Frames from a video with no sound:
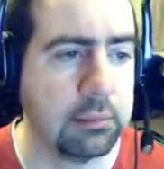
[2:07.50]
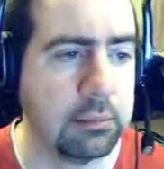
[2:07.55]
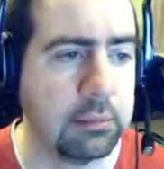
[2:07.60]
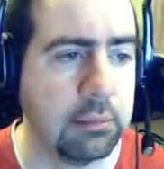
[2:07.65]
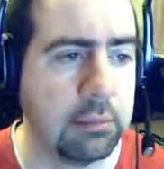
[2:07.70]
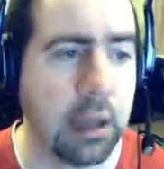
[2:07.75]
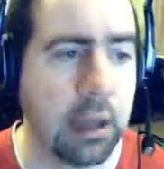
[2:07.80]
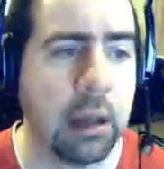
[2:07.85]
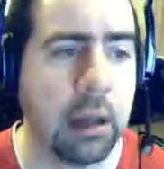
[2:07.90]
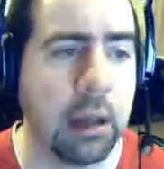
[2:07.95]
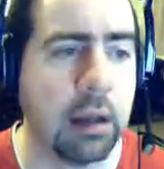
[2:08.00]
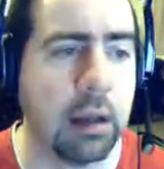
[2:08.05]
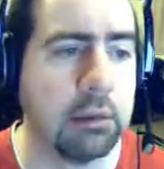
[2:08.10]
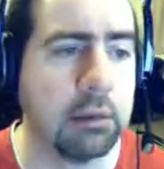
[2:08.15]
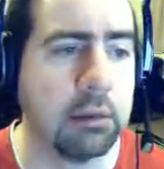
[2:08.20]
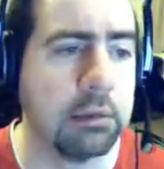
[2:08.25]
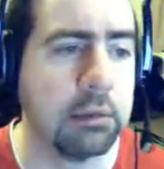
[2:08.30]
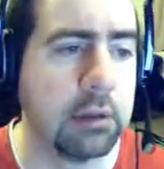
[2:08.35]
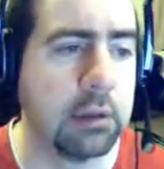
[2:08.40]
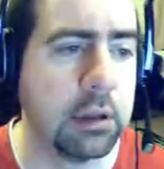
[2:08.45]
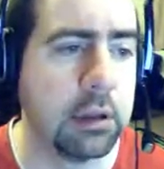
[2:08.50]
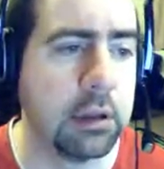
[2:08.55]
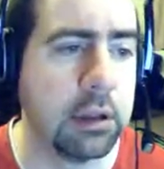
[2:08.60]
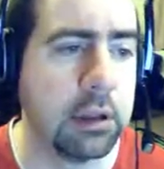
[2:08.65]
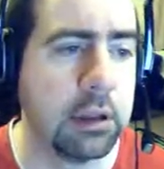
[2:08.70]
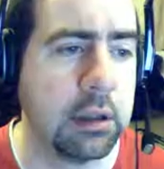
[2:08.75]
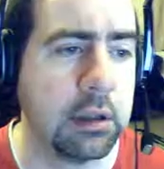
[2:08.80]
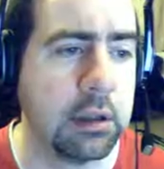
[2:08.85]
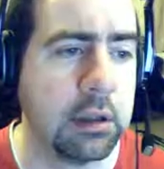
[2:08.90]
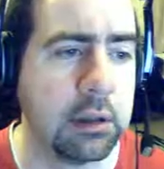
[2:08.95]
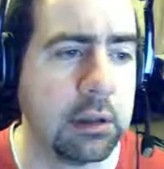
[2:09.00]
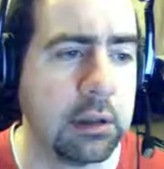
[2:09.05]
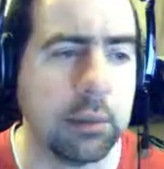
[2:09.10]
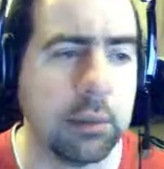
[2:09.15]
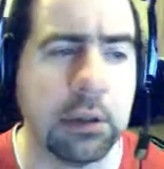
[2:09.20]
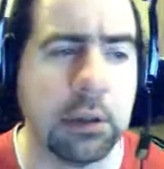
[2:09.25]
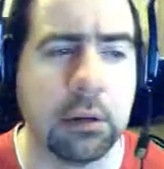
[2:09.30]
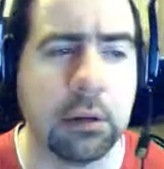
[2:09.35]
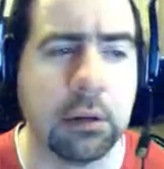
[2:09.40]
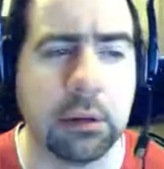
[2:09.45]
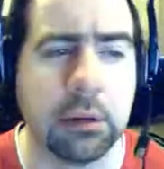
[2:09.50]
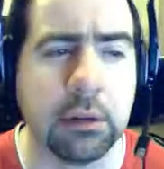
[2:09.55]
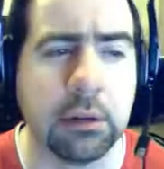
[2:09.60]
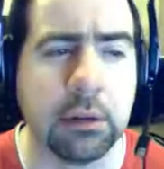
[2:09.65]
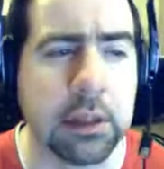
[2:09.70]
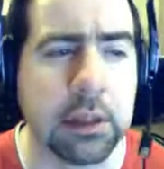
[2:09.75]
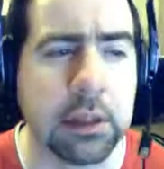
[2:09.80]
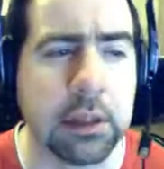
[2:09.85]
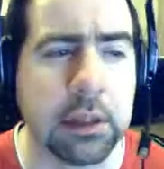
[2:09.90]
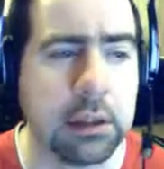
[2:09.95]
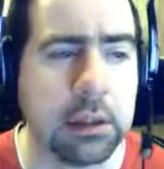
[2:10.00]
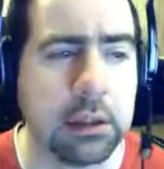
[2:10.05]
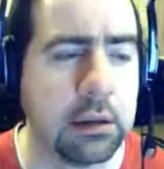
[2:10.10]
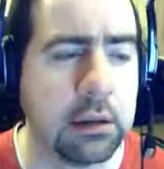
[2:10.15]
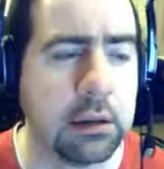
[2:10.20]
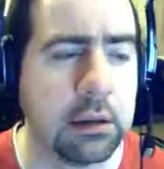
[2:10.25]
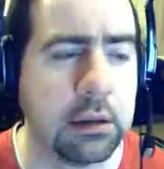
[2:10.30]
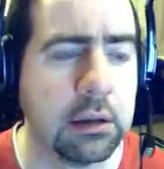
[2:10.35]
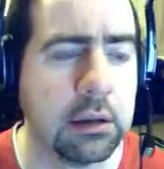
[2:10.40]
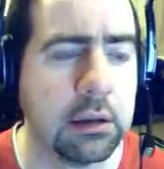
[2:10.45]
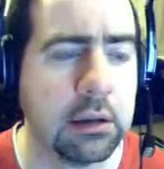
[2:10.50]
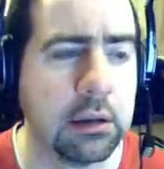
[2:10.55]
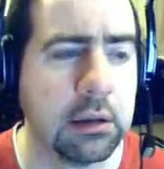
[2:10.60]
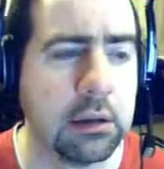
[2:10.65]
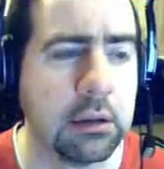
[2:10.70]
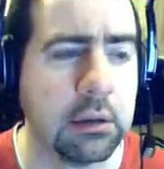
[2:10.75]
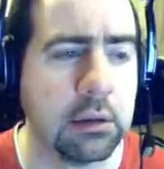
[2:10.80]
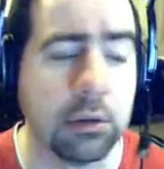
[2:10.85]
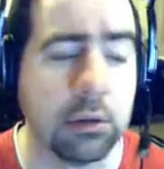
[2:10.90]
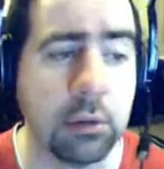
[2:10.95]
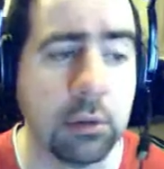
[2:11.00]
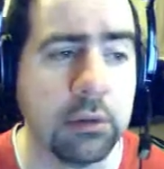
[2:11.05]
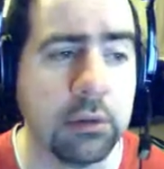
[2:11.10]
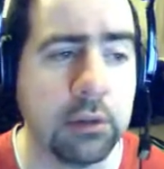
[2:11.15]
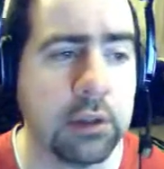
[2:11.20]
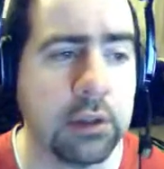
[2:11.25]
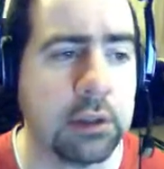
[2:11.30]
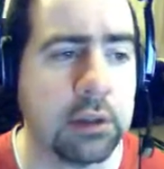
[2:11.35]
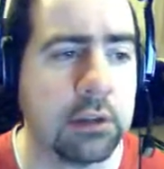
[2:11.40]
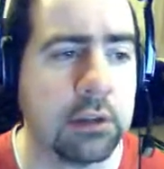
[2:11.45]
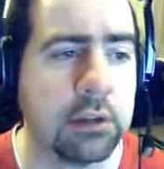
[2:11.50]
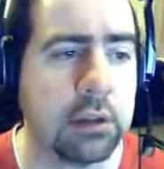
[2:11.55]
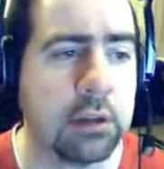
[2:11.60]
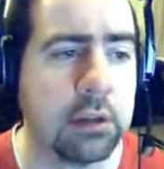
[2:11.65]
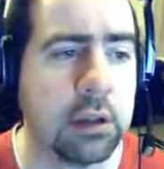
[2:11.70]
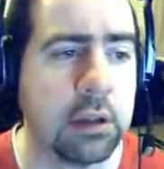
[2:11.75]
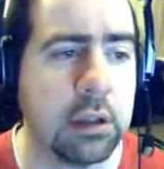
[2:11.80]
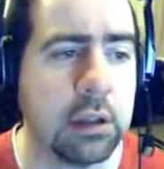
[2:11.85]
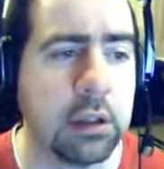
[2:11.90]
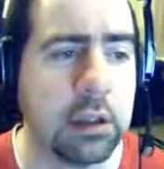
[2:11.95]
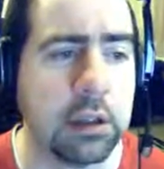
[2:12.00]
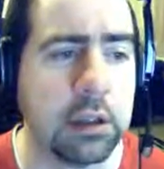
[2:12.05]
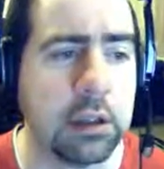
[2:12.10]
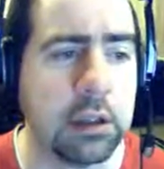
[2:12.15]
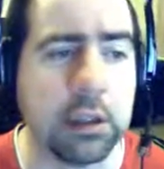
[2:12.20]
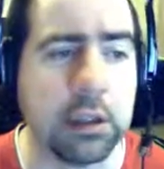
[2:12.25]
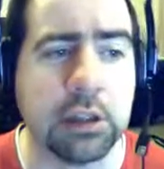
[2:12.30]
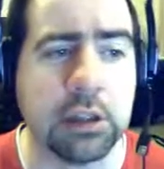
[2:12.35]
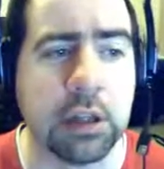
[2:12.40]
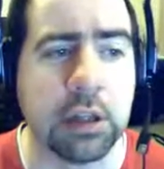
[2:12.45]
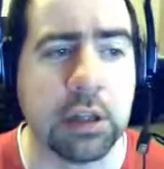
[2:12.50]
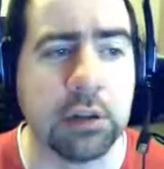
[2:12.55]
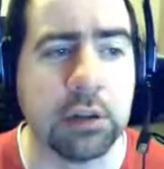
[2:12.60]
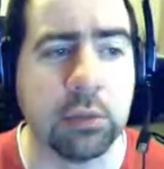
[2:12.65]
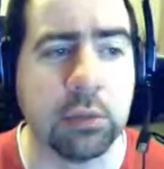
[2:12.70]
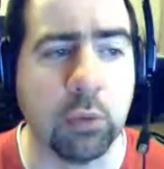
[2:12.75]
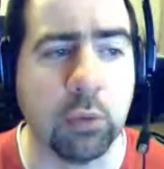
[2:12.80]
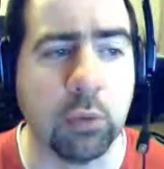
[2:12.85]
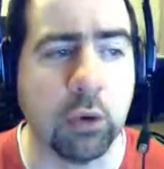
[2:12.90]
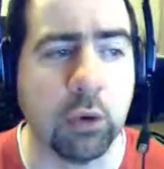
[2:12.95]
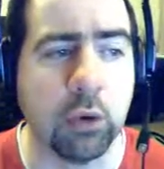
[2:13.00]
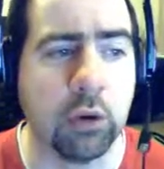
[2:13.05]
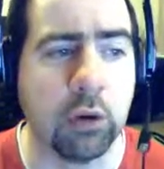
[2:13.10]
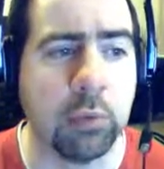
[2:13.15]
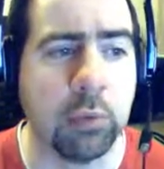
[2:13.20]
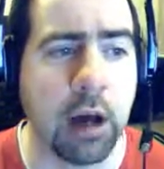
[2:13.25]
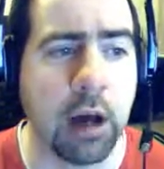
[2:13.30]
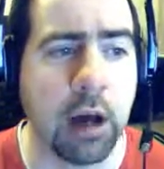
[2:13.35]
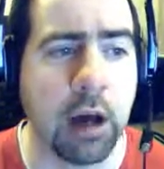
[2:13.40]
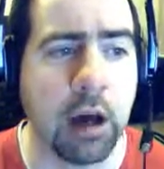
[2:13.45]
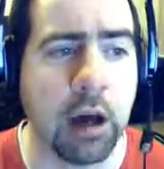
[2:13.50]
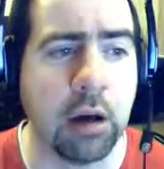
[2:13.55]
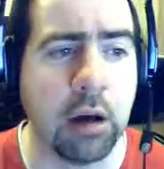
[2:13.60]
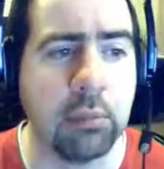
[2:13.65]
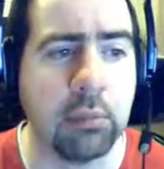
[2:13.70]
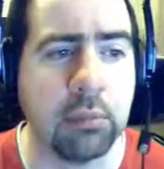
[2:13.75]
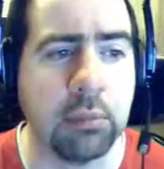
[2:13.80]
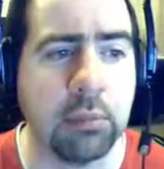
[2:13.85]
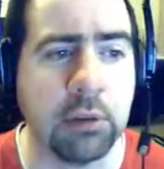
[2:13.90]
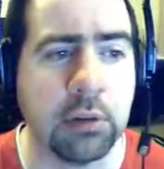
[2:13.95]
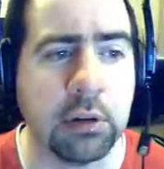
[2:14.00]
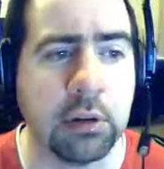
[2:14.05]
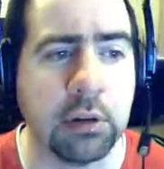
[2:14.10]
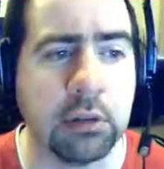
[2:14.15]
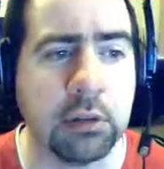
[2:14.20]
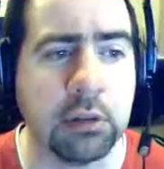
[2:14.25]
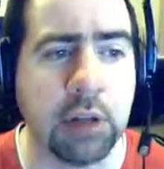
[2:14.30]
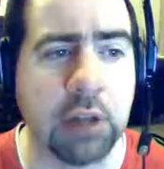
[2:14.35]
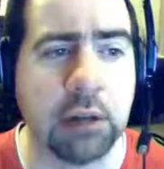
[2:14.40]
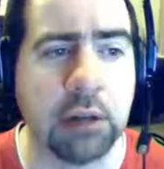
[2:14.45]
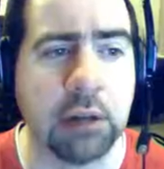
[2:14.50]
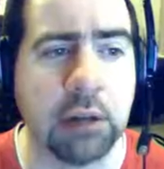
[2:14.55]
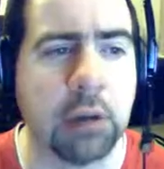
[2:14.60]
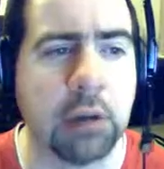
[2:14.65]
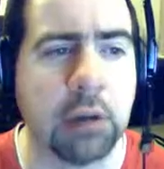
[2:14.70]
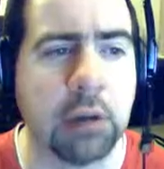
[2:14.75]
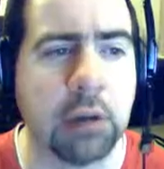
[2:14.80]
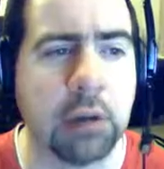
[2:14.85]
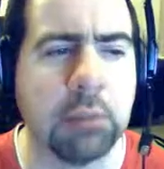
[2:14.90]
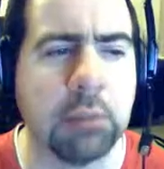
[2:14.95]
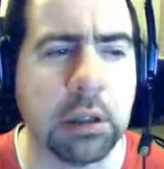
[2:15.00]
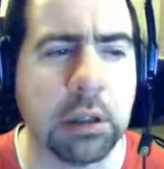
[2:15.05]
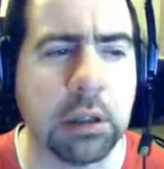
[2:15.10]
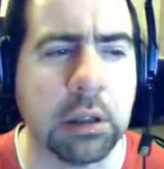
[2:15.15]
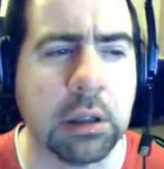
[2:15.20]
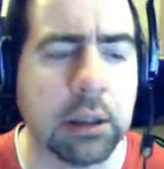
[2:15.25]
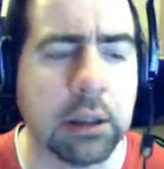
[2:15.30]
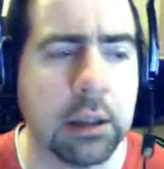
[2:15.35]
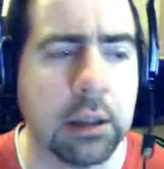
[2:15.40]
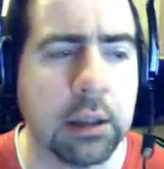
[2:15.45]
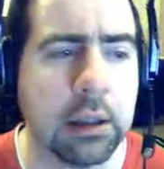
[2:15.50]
My love, did we not sit here, the two of us, in each other's warm arms and gentle company?